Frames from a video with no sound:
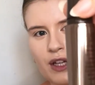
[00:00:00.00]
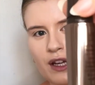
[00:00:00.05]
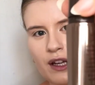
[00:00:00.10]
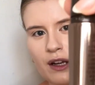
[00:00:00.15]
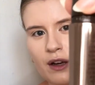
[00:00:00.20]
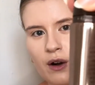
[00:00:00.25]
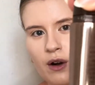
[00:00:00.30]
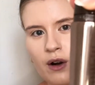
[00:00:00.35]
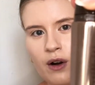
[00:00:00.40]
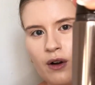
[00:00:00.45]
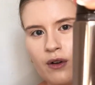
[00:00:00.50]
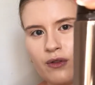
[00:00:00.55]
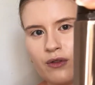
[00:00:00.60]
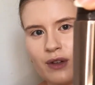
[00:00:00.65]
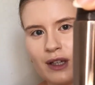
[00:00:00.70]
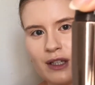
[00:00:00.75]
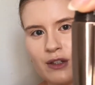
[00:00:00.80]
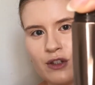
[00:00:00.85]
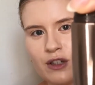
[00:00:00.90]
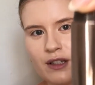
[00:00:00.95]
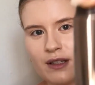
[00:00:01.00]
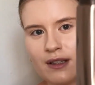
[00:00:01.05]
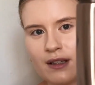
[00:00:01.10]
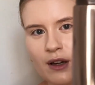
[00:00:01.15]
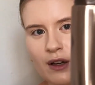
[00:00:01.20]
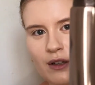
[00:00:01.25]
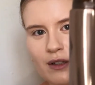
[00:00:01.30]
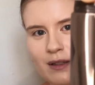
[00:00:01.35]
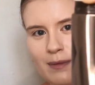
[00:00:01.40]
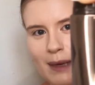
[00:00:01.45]
it off, it just
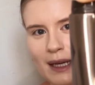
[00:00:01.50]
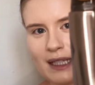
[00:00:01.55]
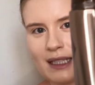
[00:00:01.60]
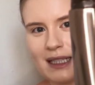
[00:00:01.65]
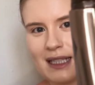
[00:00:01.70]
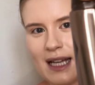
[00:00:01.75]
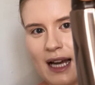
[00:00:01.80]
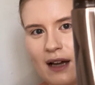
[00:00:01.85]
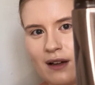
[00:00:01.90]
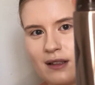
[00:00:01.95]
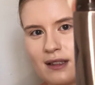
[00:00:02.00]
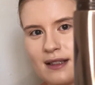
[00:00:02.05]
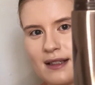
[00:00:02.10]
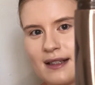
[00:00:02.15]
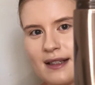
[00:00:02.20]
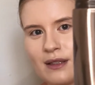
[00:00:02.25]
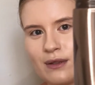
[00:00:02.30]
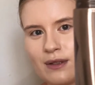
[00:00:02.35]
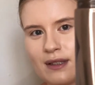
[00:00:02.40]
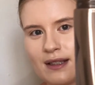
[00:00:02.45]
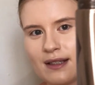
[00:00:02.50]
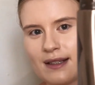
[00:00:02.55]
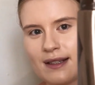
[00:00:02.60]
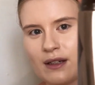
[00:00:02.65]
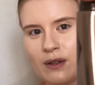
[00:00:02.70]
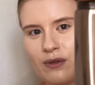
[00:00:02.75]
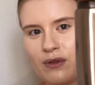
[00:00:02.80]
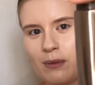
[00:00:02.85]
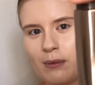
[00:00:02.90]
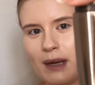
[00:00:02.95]
goes back down and seals itself
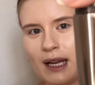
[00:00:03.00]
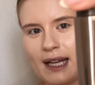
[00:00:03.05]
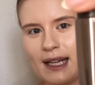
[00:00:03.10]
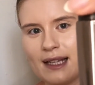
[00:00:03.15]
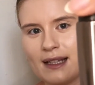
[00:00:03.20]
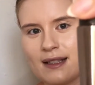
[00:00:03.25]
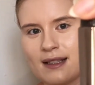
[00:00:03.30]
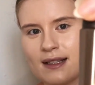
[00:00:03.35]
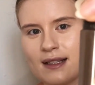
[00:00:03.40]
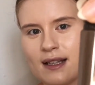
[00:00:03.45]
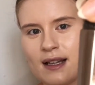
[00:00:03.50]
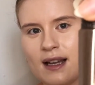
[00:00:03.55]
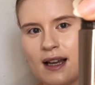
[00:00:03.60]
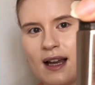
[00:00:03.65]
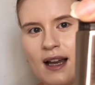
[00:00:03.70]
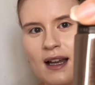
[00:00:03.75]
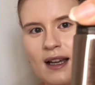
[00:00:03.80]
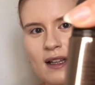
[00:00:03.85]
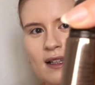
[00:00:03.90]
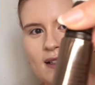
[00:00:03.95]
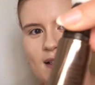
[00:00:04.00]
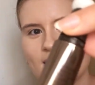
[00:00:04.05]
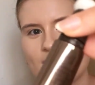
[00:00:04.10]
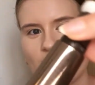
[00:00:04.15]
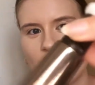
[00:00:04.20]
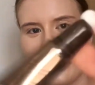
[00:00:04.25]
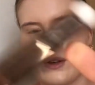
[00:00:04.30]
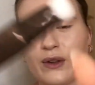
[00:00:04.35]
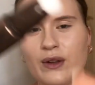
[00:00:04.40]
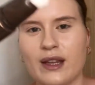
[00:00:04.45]
in place. So,
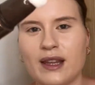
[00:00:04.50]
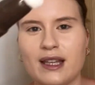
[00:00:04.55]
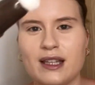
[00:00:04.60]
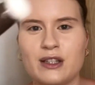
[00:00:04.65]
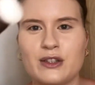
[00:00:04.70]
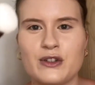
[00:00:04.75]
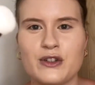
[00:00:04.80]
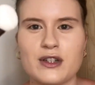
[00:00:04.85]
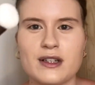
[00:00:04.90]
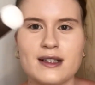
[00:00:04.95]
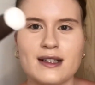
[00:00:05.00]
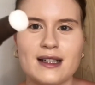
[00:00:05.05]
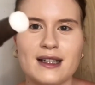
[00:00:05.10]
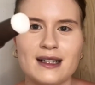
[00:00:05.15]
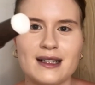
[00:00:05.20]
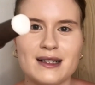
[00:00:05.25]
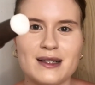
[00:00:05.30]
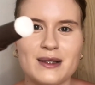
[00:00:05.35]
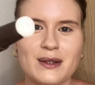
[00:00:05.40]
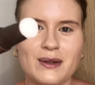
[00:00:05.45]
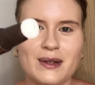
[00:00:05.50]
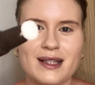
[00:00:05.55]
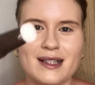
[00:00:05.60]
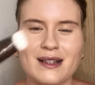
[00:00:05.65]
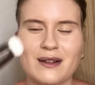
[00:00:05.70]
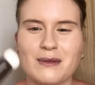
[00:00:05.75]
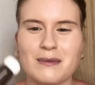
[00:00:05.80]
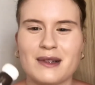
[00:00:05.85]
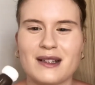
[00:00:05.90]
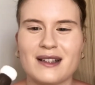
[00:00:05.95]
and then you're just going to squeeze it.
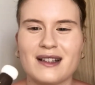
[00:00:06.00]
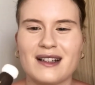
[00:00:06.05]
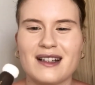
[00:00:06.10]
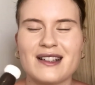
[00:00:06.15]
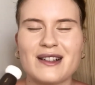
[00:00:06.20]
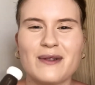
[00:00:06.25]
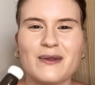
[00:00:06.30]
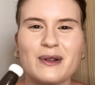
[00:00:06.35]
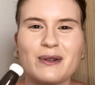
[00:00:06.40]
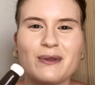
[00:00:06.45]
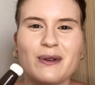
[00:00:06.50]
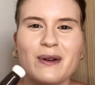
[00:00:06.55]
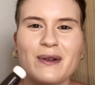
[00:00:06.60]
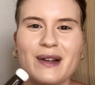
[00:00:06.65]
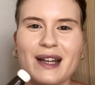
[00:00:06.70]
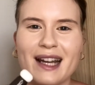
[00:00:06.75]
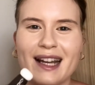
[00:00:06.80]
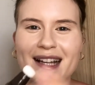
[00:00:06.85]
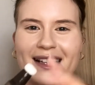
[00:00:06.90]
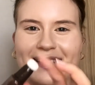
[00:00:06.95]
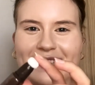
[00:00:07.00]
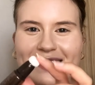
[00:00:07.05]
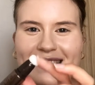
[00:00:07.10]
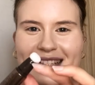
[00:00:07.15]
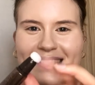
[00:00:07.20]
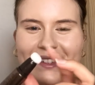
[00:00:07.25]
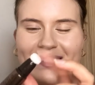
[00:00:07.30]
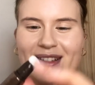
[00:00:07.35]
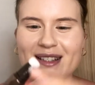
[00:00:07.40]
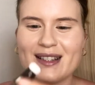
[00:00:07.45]
I don't want to ruin it, it's just
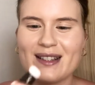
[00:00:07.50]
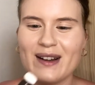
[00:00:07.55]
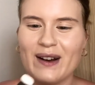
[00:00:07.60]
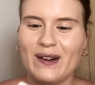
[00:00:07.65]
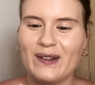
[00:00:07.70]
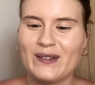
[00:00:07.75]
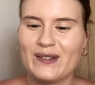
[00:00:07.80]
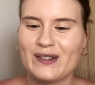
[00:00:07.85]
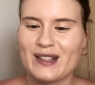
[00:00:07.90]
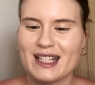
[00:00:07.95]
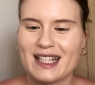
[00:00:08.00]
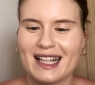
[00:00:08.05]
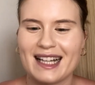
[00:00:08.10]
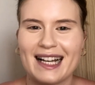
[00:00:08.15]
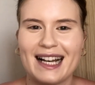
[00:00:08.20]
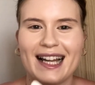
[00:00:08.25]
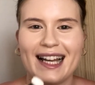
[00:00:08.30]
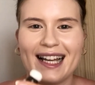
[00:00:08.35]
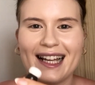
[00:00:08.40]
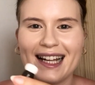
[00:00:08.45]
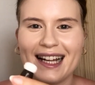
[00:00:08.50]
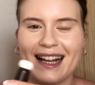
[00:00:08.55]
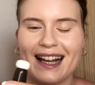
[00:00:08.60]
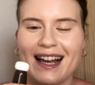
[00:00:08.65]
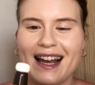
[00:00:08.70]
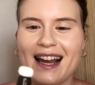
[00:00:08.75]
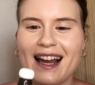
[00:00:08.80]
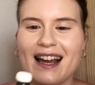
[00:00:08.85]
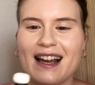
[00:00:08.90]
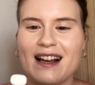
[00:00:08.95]
so soft and clean,
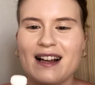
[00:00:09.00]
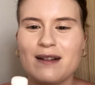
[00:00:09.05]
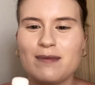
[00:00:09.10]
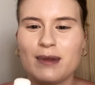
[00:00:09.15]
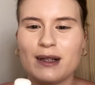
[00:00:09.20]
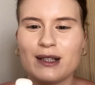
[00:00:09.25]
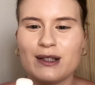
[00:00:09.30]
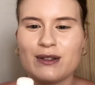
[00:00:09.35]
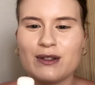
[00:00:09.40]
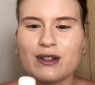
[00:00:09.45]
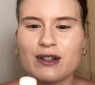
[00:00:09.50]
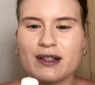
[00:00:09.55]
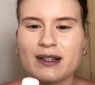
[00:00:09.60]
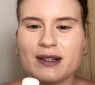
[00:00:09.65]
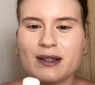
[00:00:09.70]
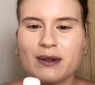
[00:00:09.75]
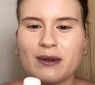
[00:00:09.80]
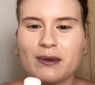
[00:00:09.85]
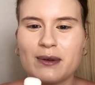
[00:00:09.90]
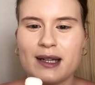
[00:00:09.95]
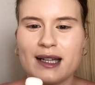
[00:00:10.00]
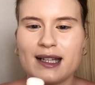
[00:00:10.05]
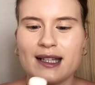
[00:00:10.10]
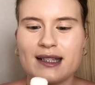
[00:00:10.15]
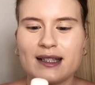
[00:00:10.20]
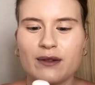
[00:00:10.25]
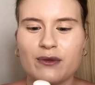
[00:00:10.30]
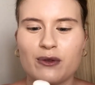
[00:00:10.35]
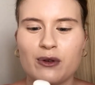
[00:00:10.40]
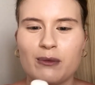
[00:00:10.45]
but you just squeeze
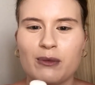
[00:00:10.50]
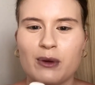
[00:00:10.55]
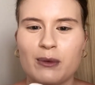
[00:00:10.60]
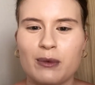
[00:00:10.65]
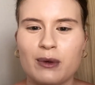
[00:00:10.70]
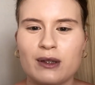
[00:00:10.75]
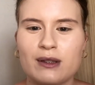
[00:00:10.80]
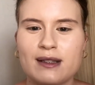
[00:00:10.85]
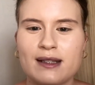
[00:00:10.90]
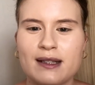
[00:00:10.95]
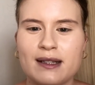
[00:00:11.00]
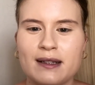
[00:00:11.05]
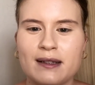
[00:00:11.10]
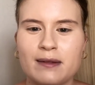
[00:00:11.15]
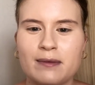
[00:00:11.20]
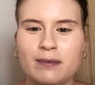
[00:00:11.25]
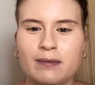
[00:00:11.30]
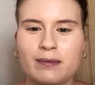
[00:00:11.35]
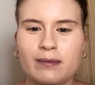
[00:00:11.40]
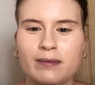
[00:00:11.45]
from the bottom.